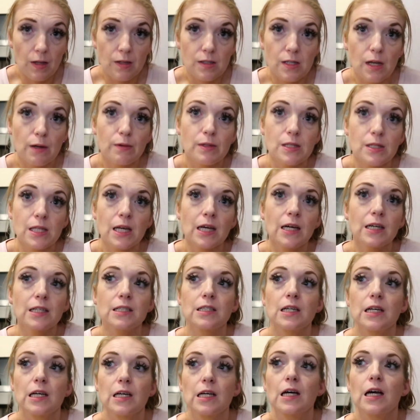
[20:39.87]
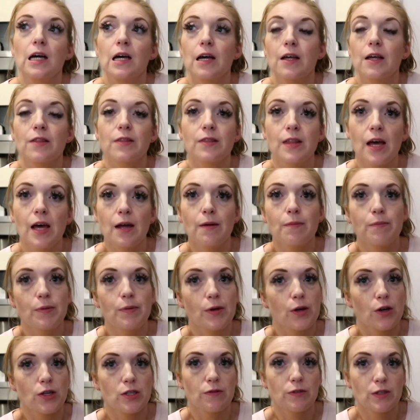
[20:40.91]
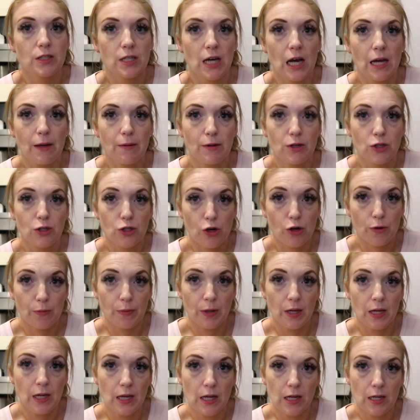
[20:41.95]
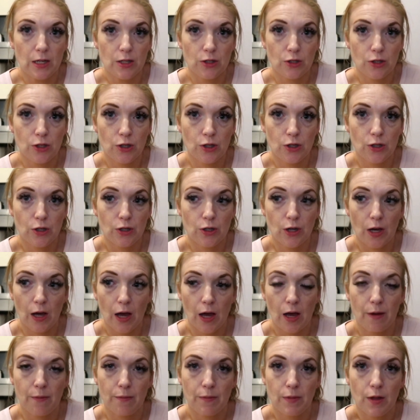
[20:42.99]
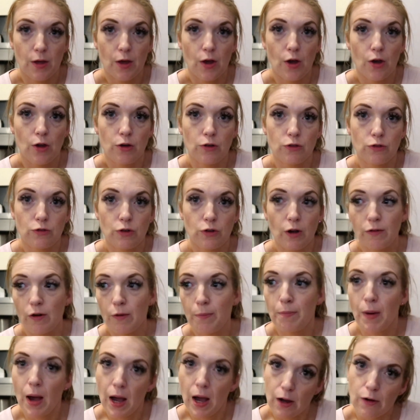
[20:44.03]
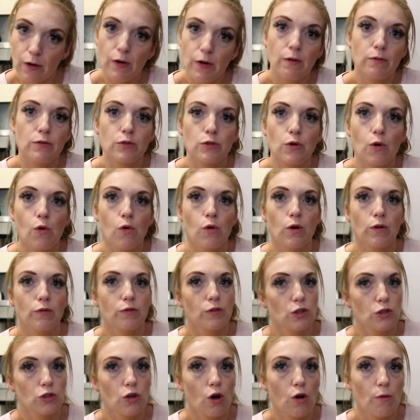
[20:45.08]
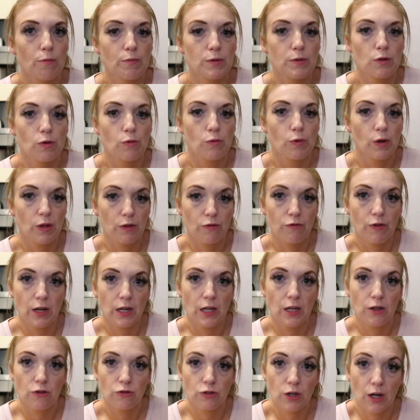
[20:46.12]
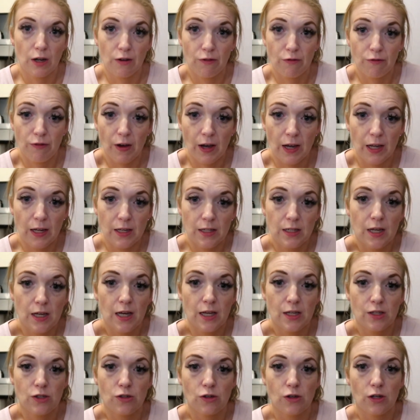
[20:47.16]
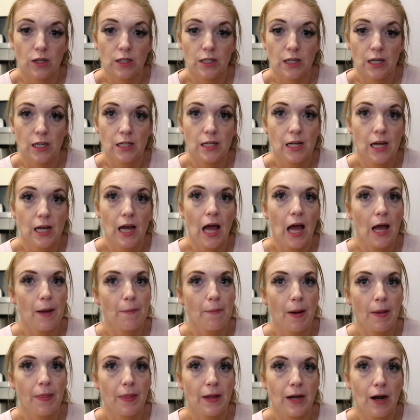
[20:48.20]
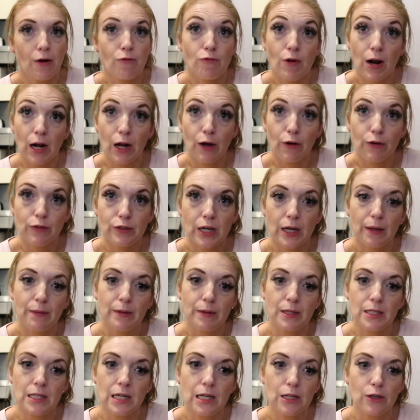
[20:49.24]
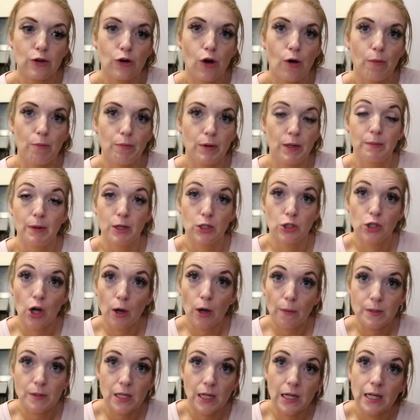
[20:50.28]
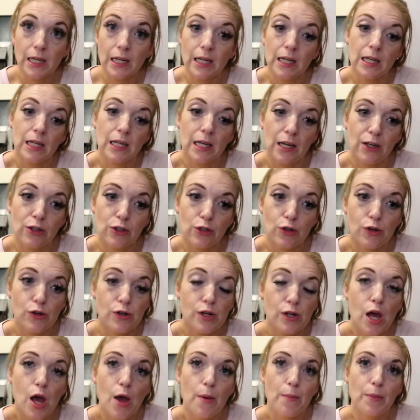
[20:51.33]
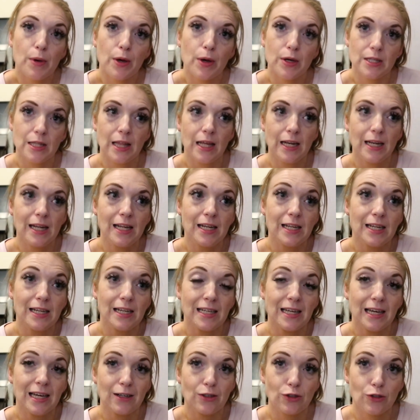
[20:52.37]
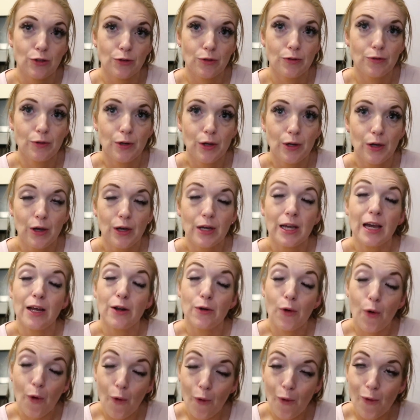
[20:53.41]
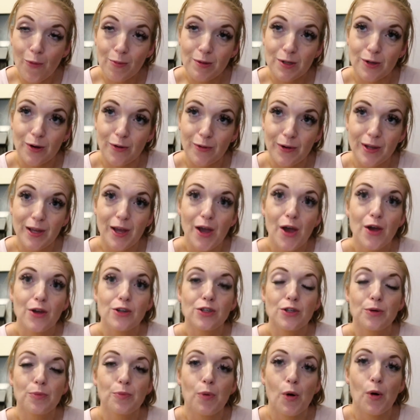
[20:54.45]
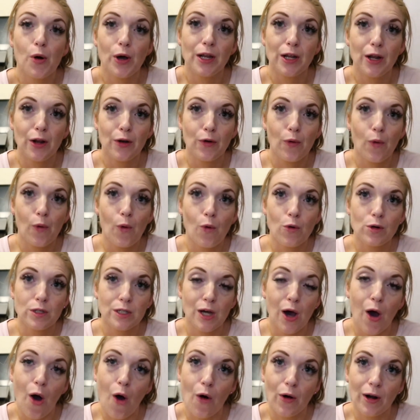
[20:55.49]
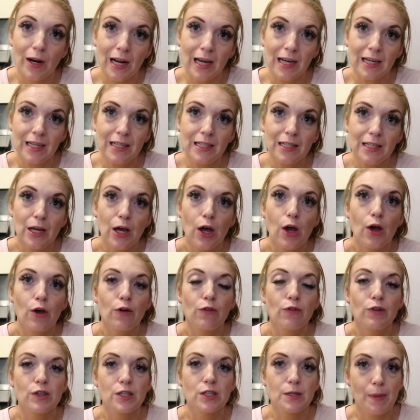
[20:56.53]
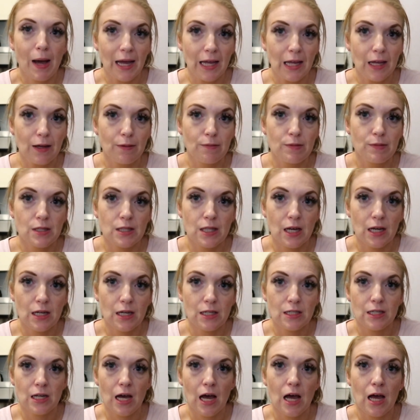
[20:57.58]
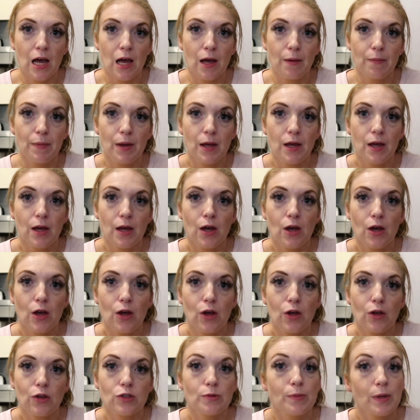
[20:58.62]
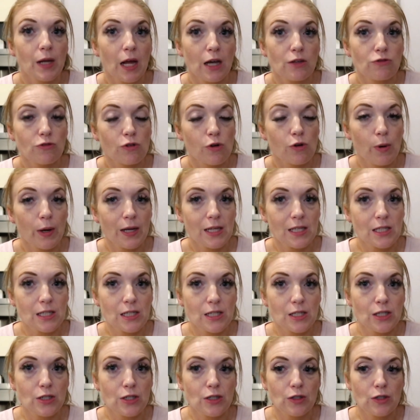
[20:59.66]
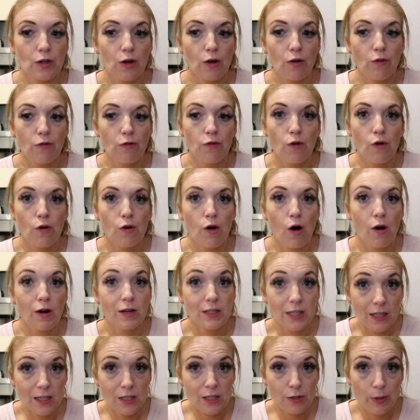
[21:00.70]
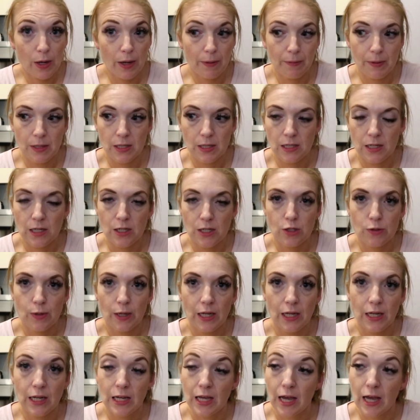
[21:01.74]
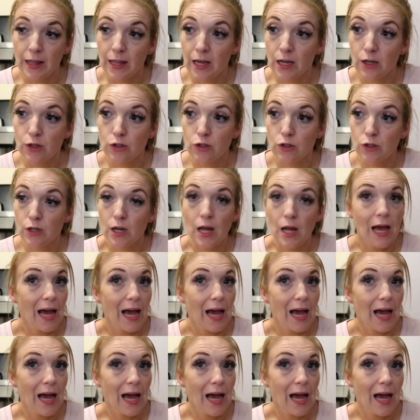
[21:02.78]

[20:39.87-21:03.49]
So that was that. Then, because of the time it took me to travel back around all of the shops with Freddie and try and find his Snuggle Ted, it meant that I ran out of time today to complete my jobs that I needed to get done, because I then needed to get home, to put in an order online for some items that somebody has requested for our dancewear business, so I need to get that done.